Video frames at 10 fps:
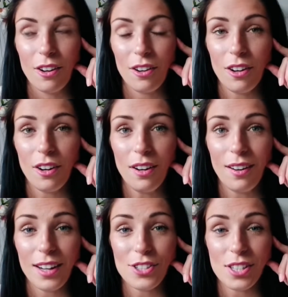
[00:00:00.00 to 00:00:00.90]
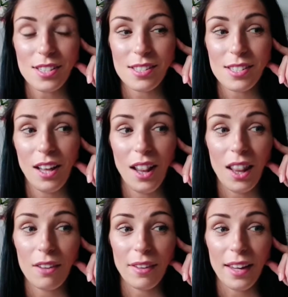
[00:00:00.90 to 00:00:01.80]
Oh, I just
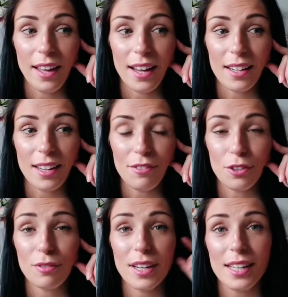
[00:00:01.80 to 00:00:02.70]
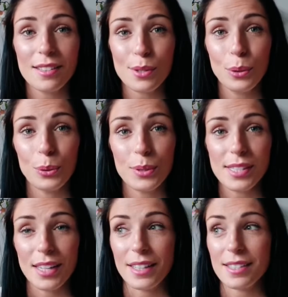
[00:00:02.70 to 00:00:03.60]
love it. And if you're really into
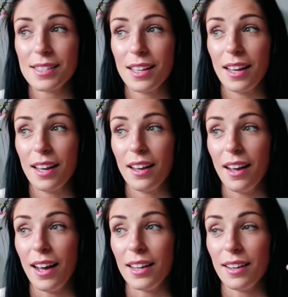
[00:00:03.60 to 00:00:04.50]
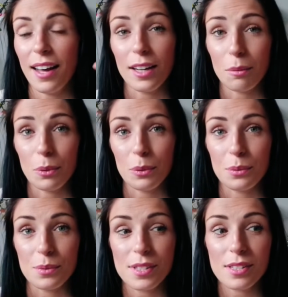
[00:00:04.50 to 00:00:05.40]
horses and
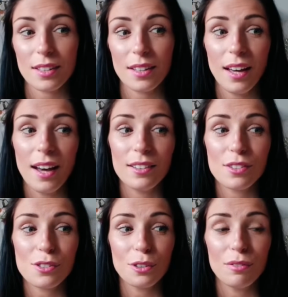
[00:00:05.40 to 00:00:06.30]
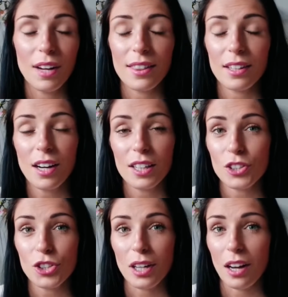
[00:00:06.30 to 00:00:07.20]
animals and sort of like the
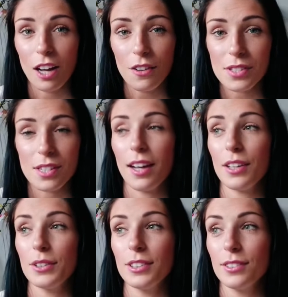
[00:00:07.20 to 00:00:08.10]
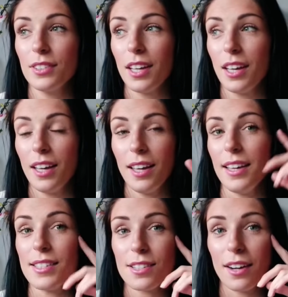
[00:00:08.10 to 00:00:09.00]
country lifestyle,
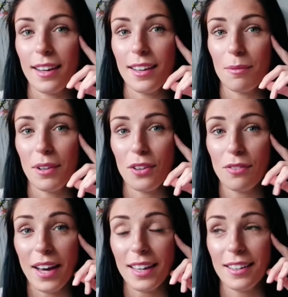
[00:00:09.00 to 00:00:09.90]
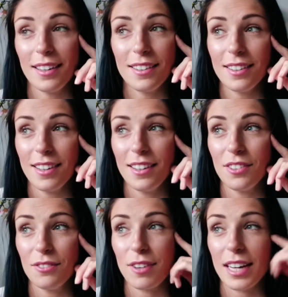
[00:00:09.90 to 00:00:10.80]
it's great. I mean, if I could
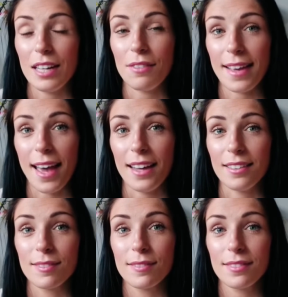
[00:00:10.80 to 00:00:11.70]
relive again,